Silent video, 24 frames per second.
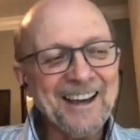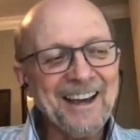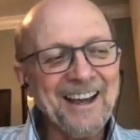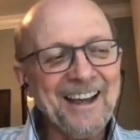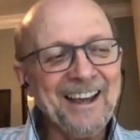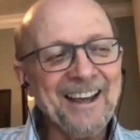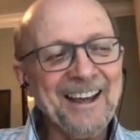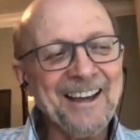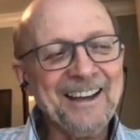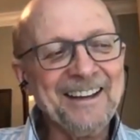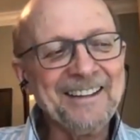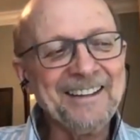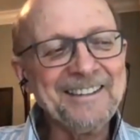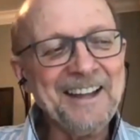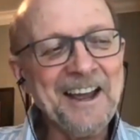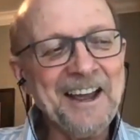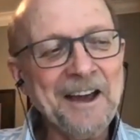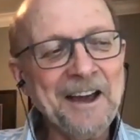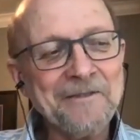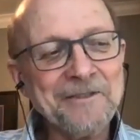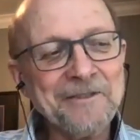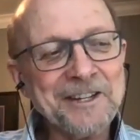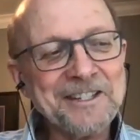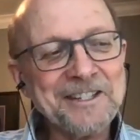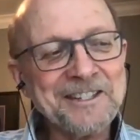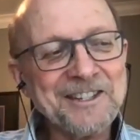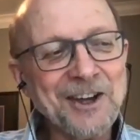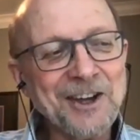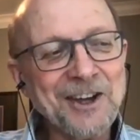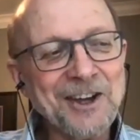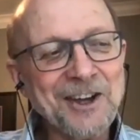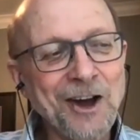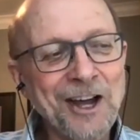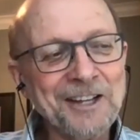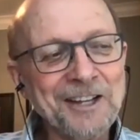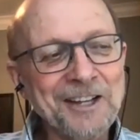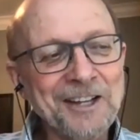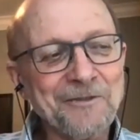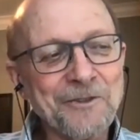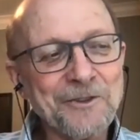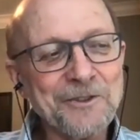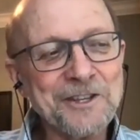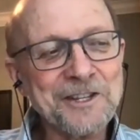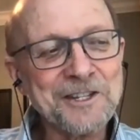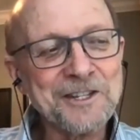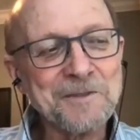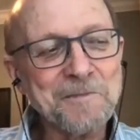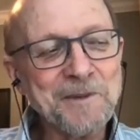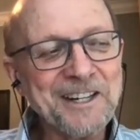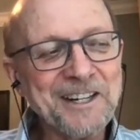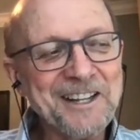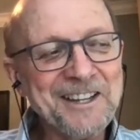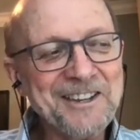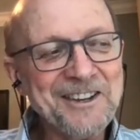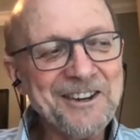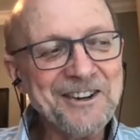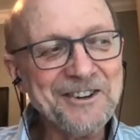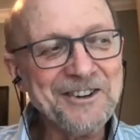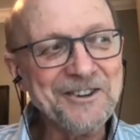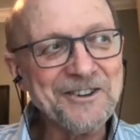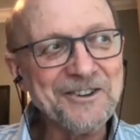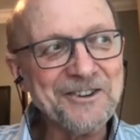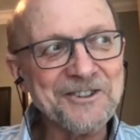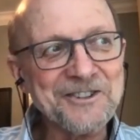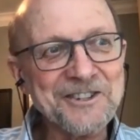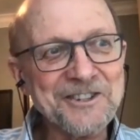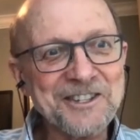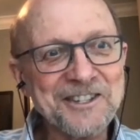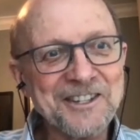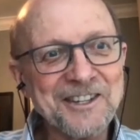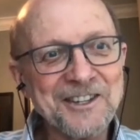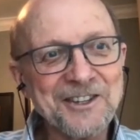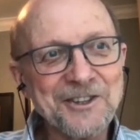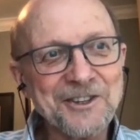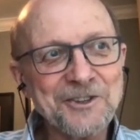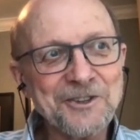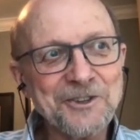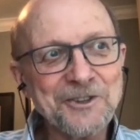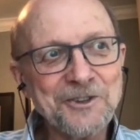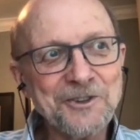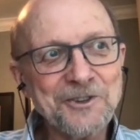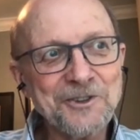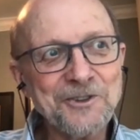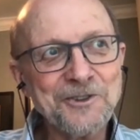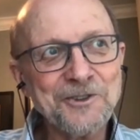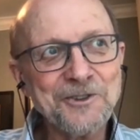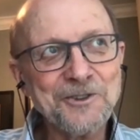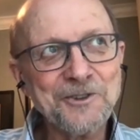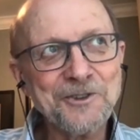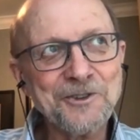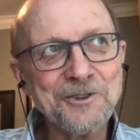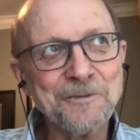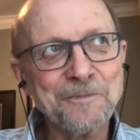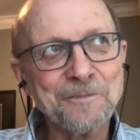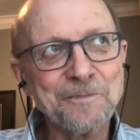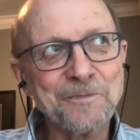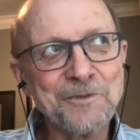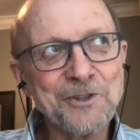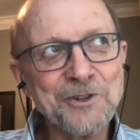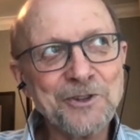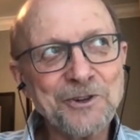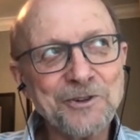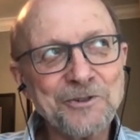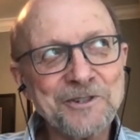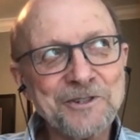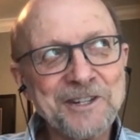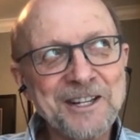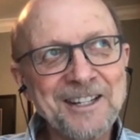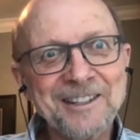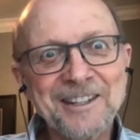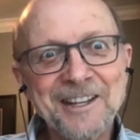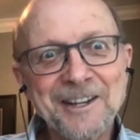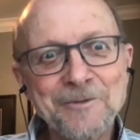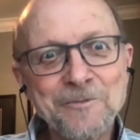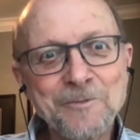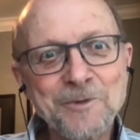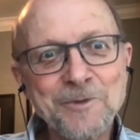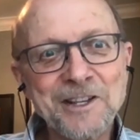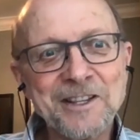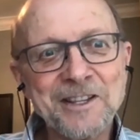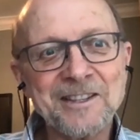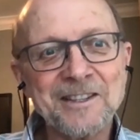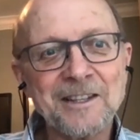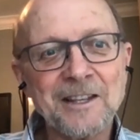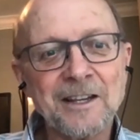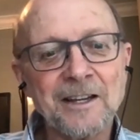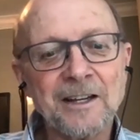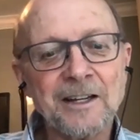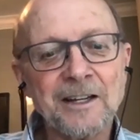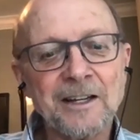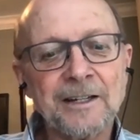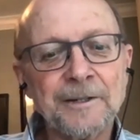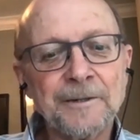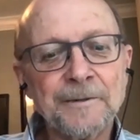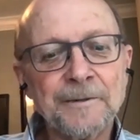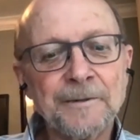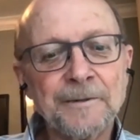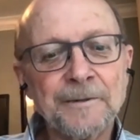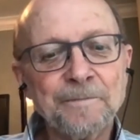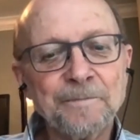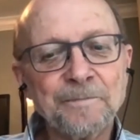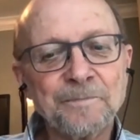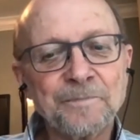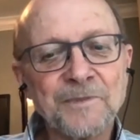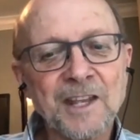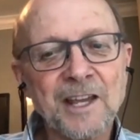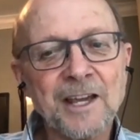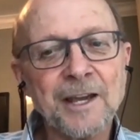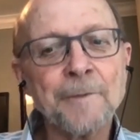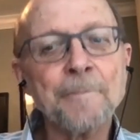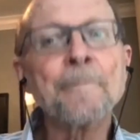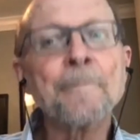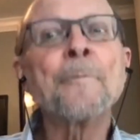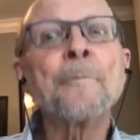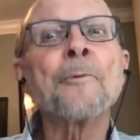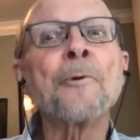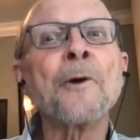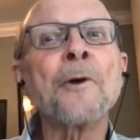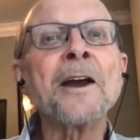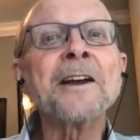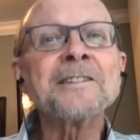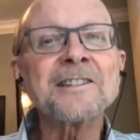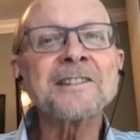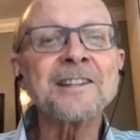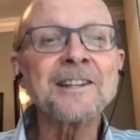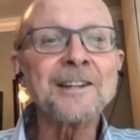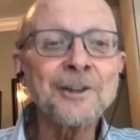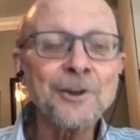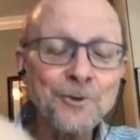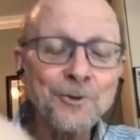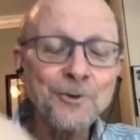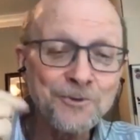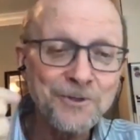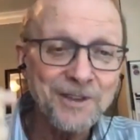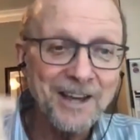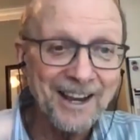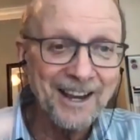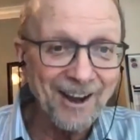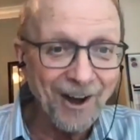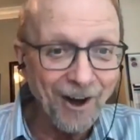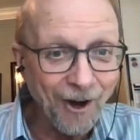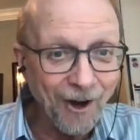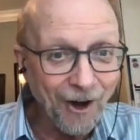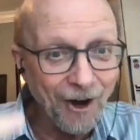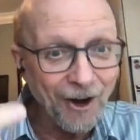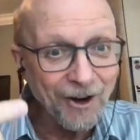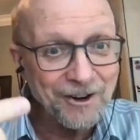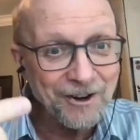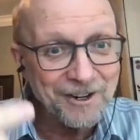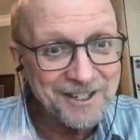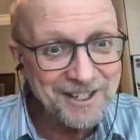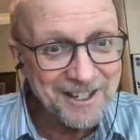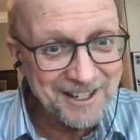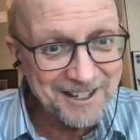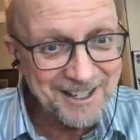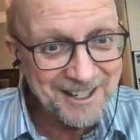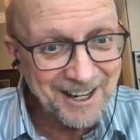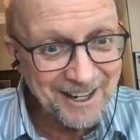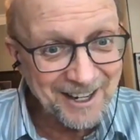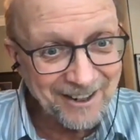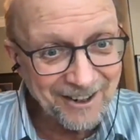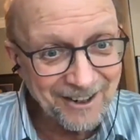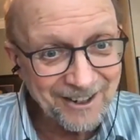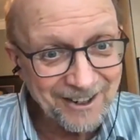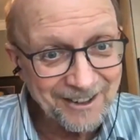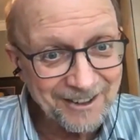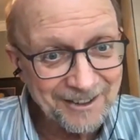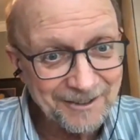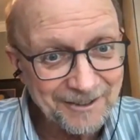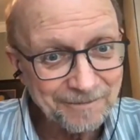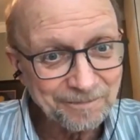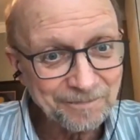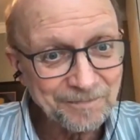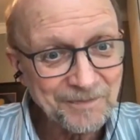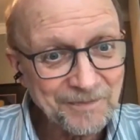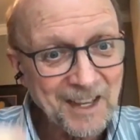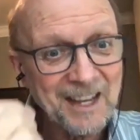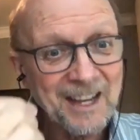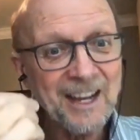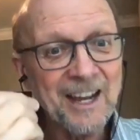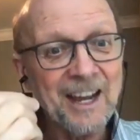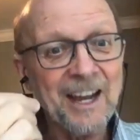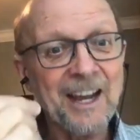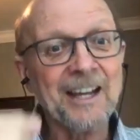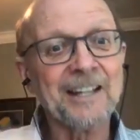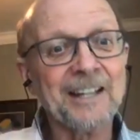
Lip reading: and having taught for this many years, you're dealing with embracing who they are as a singer and